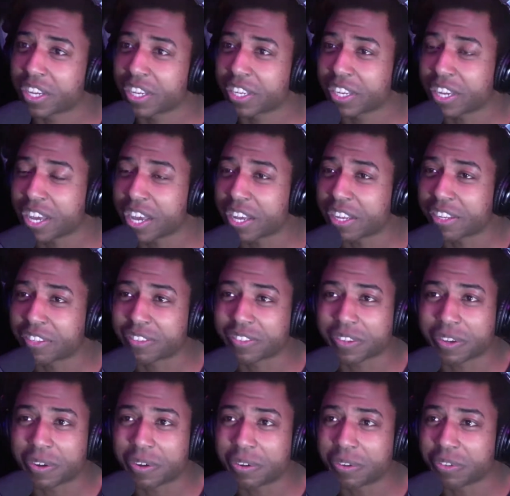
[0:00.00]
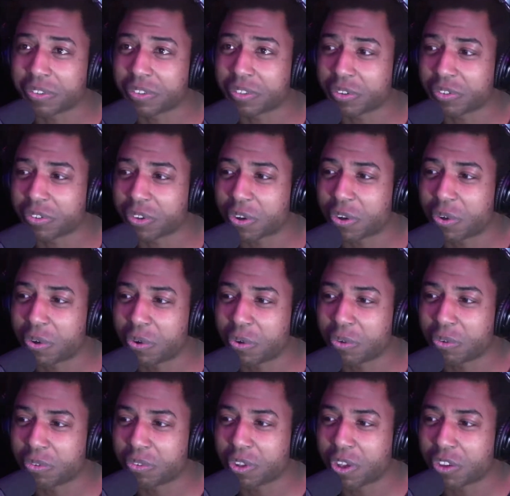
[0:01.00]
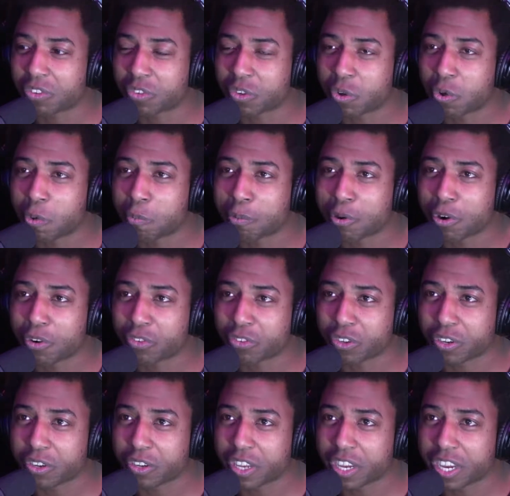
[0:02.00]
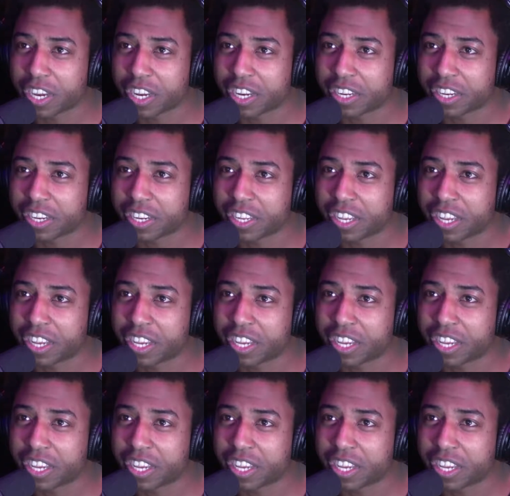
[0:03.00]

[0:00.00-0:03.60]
Yeah. So dude's lost a whole person, and